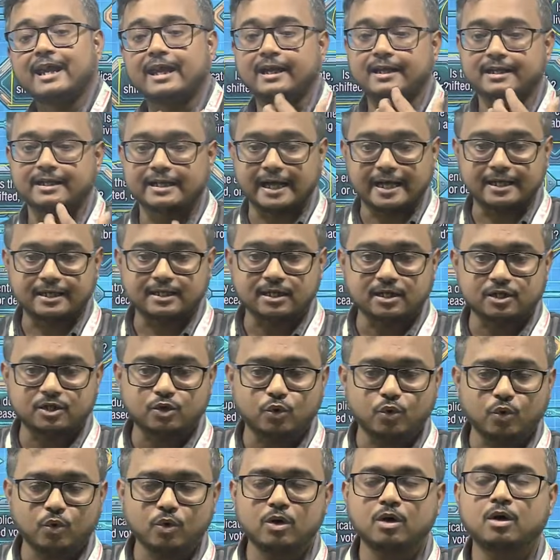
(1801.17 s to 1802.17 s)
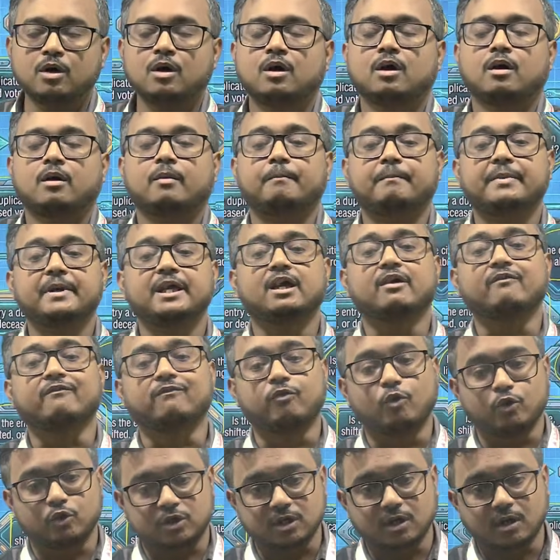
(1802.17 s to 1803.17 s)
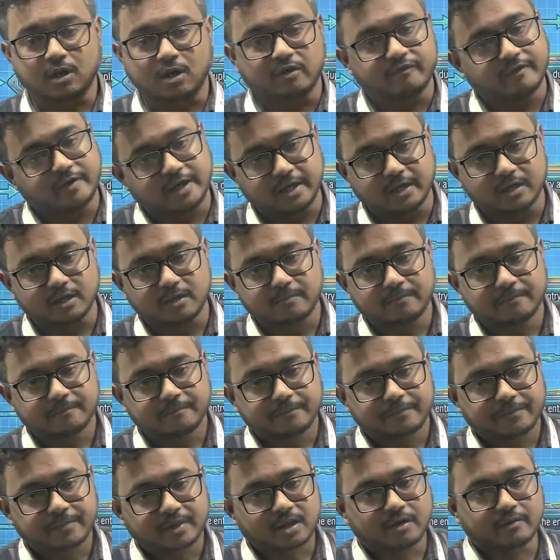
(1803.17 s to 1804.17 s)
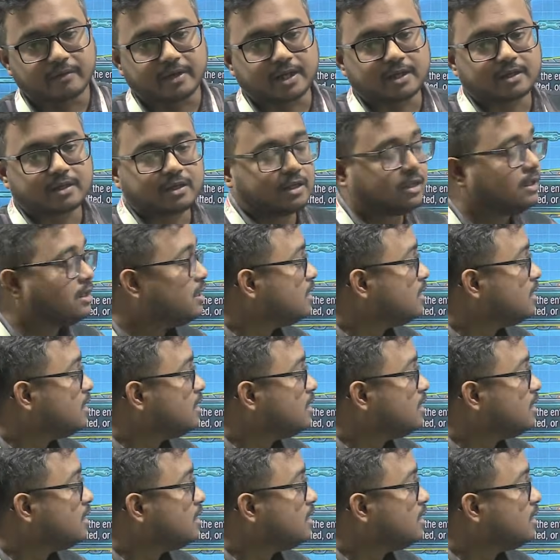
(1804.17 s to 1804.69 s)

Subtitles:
entitled to be a voter of India, right?